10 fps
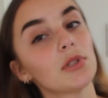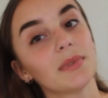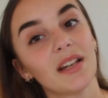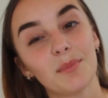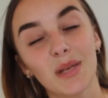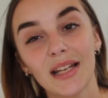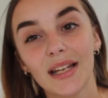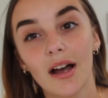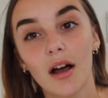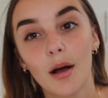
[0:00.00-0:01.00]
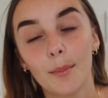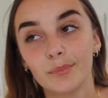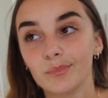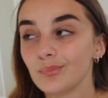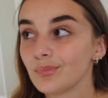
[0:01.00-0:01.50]
top gave me
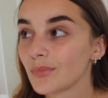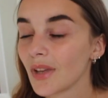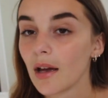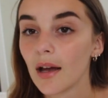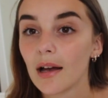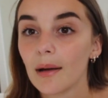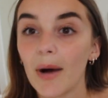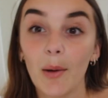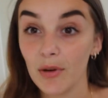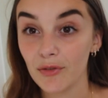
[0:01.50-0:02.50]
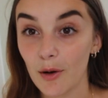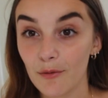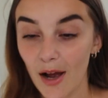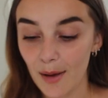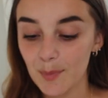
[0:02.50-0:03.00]
Powerpuff
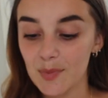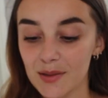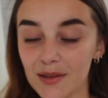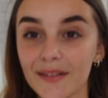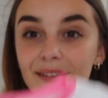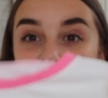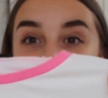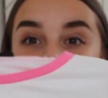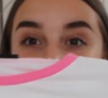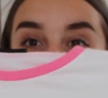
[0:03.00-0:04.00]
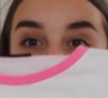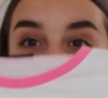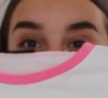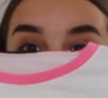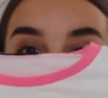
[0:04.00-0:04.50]
Girl vibes. So here
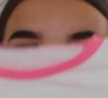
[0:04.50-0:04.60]
it is.